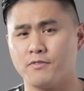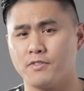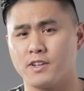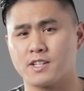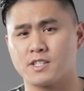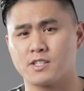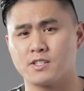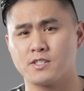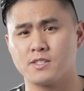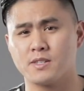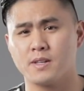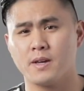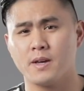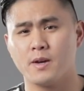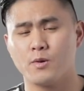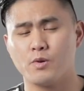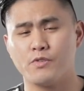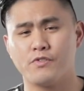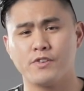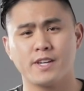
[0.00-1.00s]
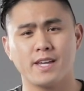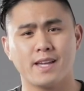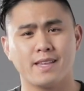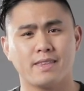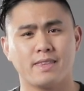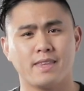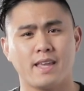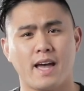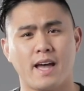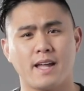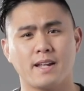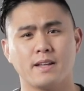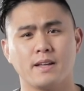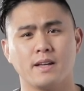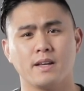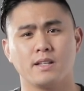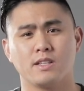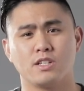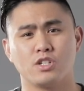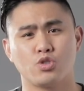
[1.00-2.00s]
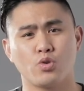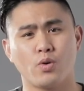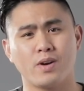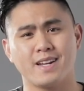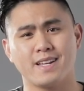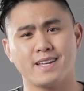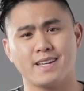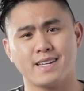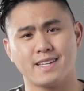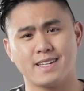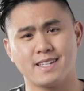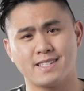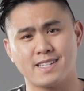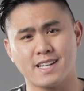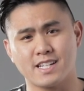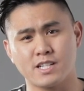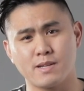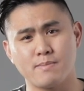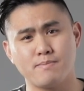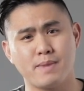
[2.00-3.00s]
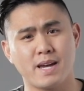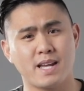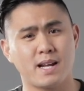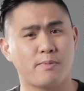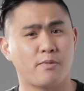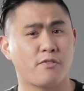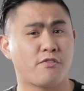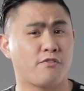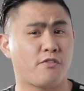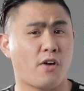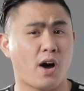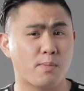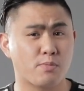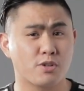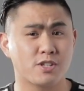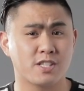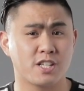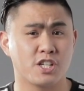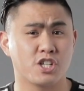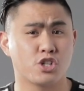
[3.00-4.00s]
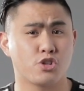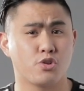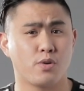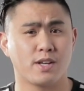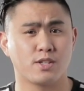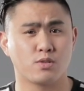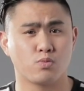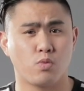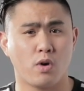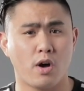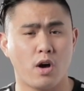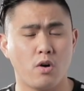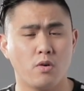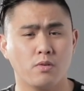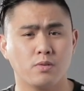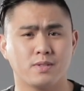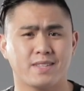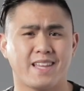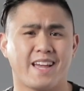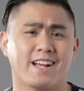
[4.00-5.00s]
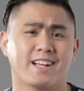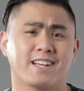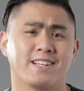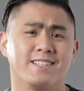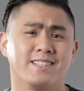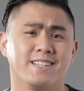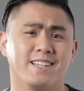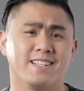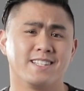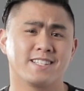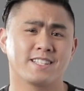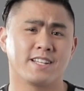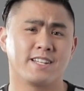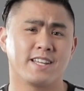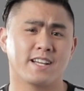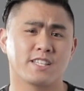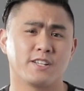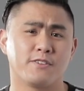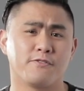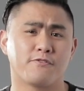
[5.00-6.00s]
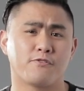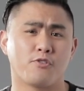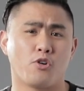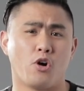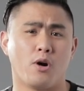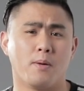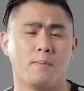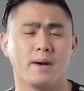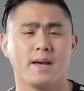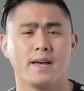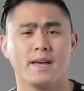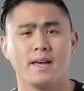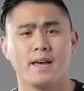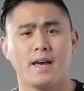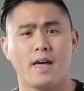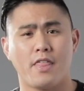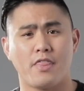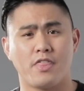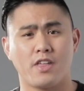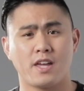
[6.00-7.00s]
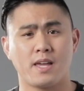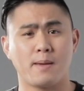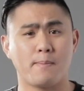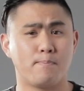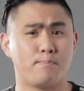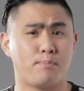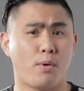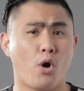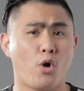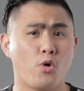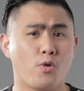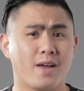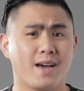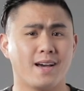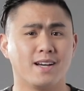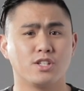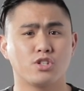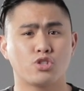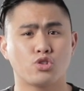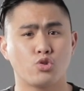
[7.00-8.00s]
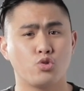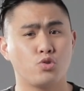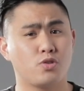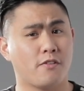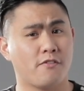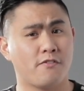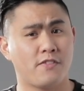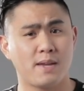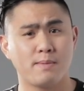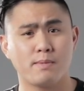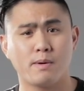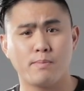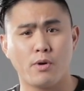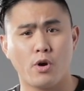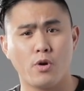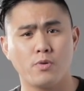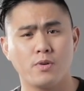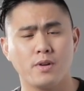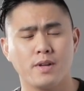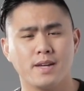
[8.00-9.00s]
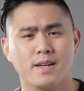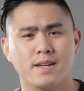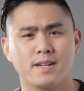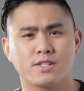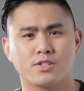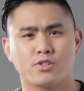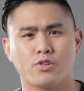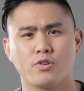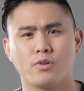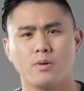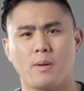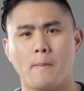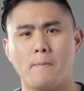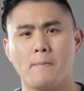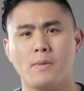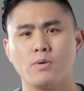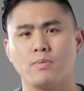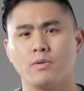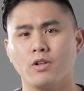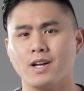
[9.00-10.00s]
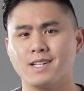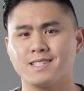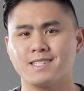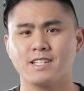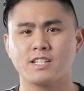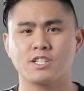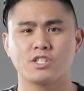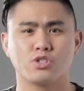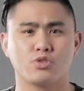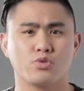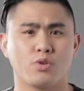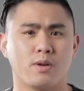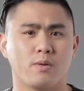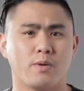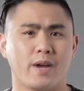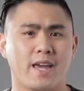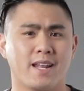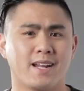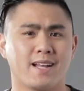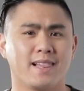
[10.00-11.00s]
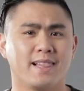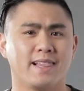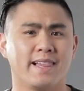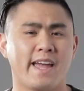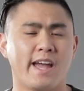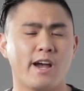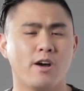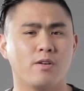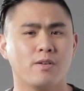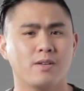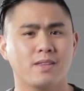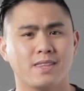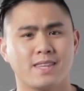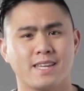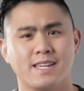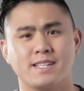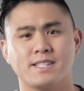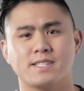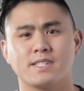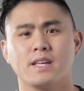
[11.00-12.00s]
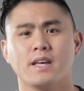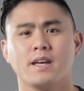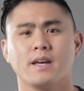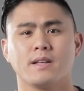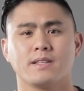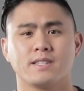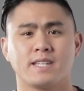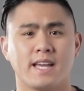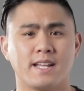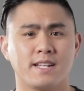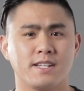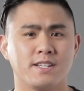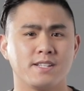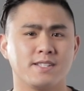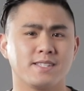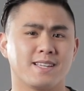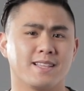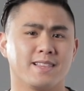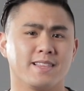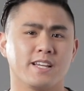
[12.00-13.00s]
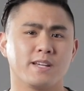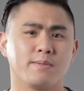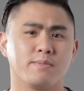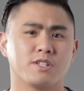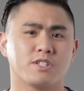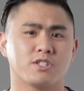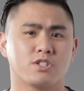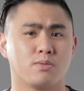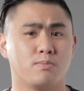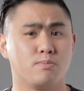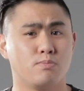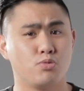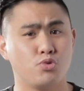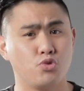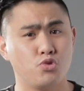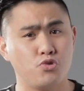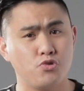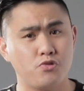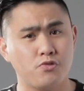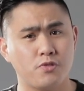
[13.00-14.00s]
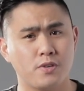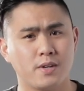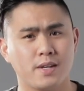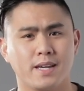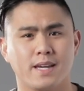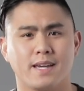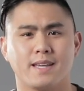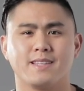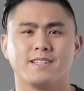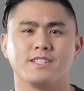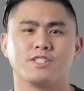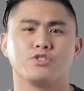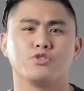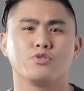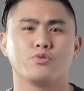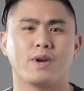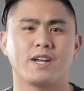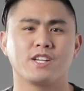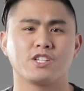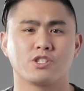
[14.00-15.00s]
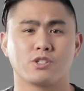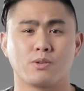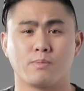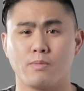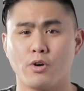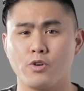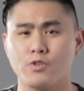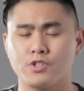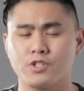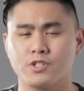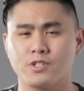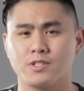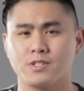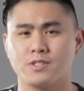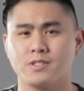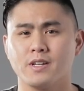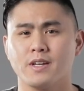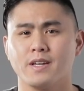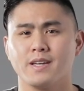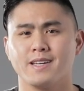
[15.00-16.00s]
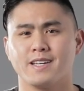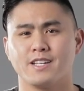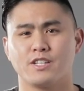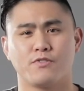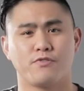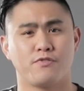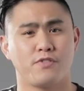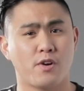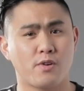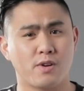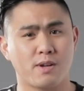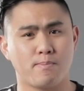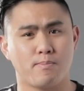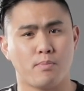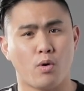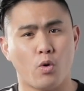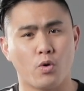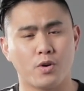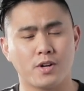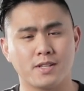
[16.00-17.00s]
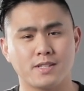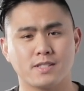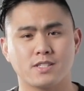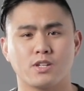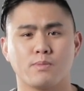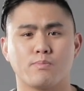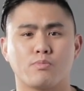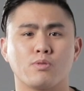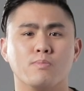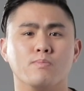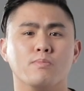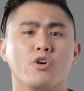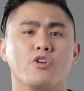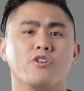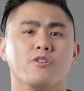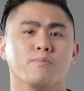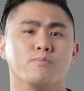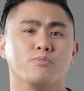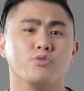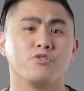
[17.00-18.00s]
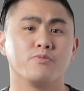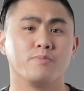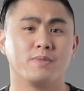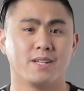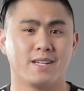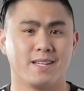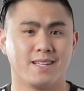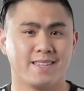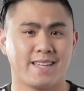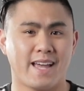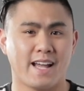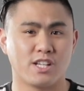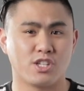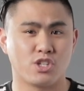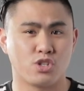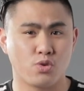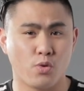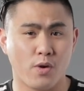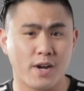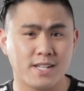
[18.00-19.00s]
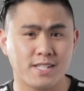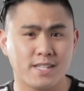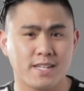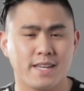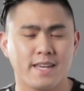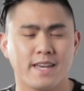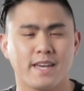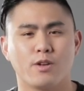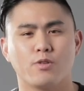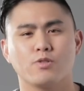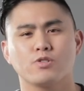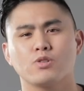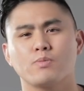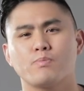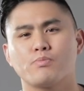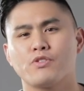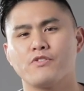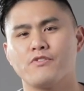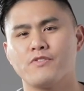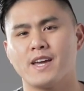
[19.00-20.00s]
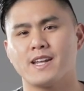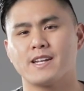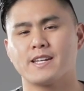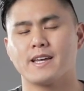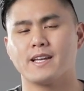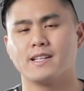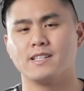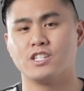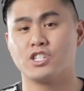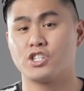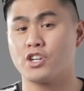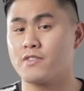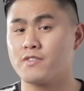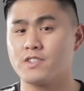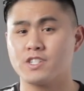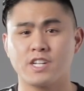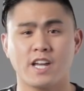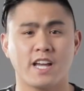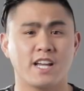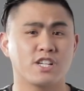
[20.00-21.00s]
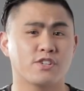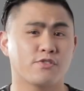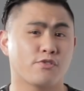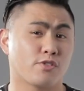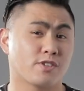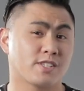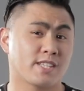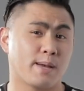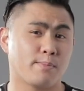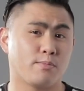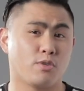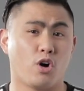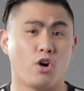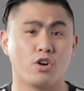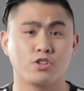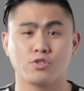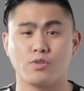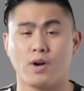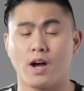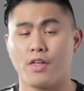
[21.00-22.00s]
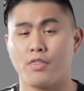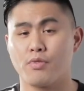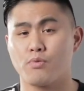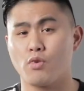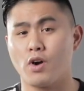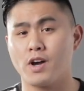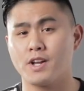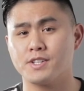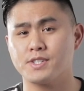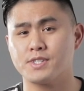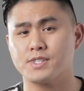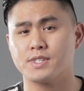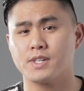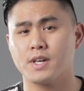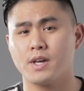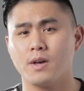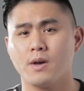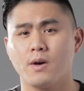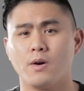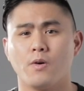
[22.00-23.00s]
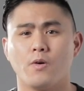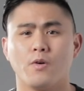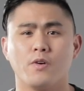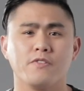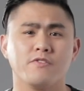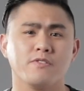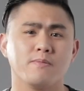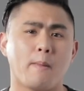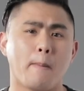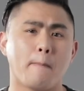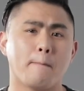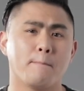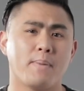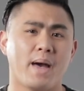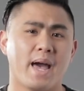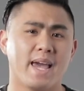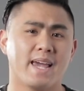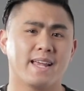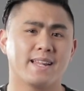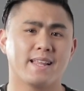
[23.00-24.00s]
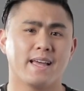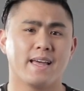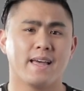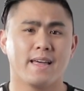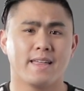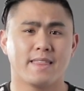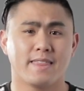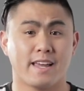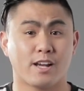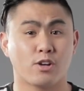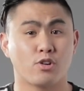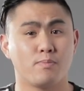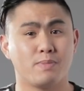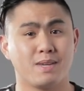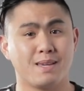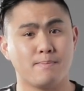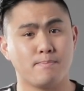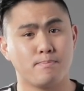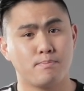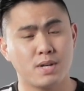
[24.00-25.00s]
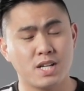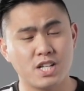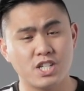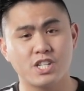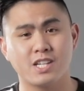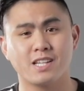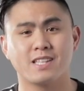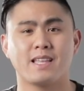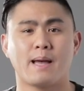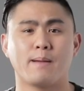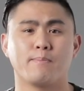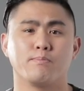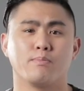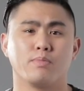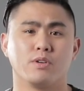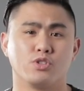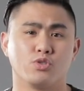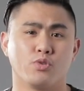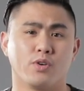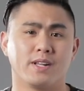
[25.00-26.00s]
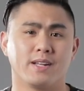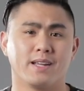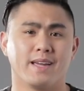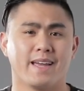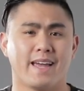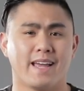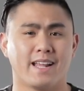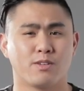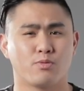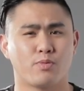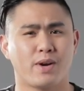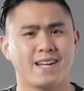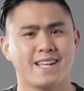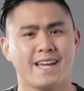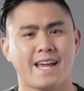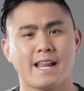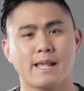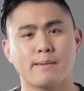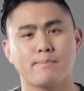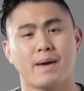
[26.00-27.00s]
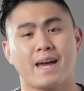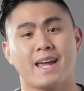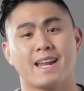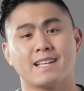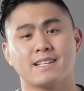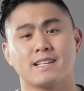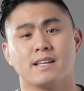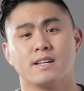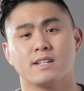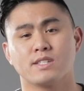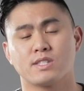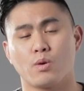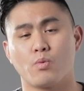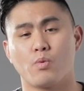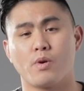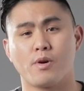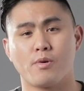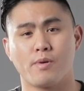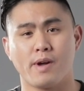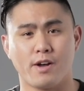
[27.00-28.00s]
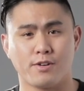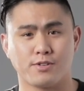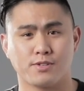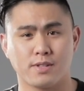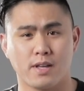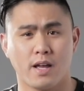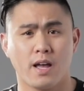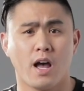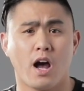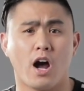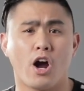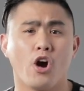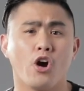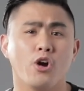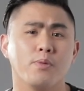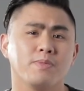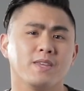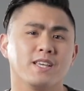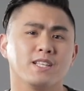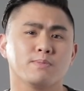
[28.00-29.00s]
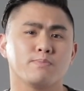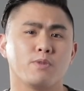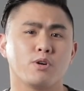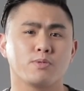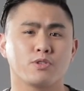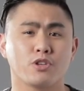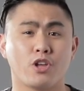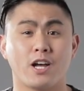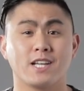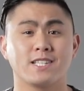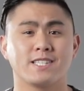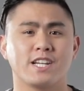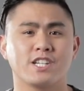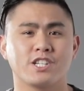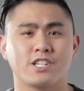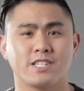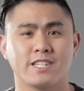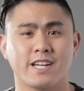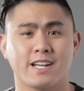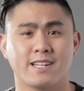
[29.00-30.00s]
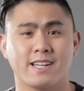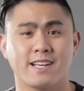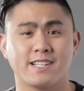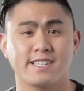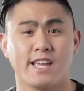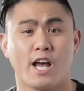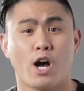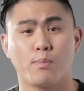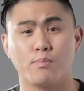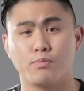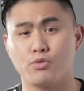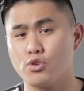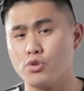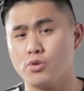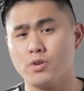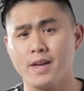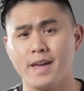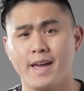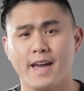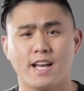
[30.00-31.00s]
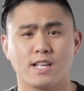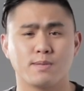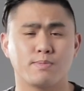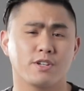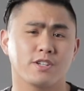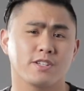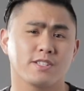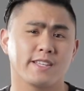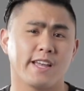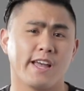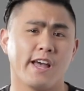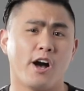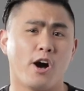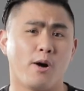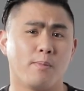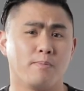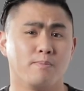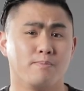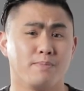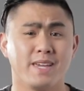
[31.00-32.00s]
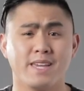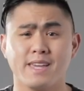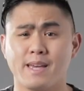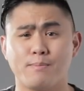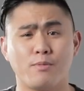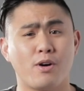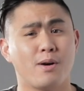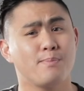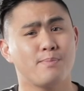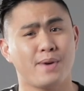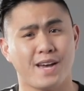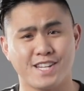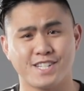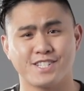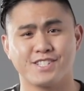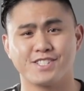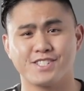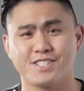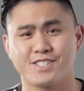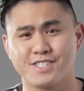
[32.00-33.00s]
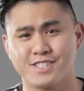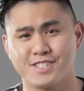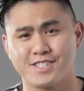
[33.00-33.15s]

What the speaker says: flexors, we forget that the joint is actually made up of fibrous tissue as well that is connected from the hip bone to the femur bone. So mobilizing this joint and allowing these tendons and ligaments to move in these new ranges of motion is very important to promote movement in that joint and also prevent degenerative change, for example, osteoarthritis or even pain that could be impinging in that joint and radiating pain somewhere else. I hope these mobilization techniques help you as much as they help me and my patients.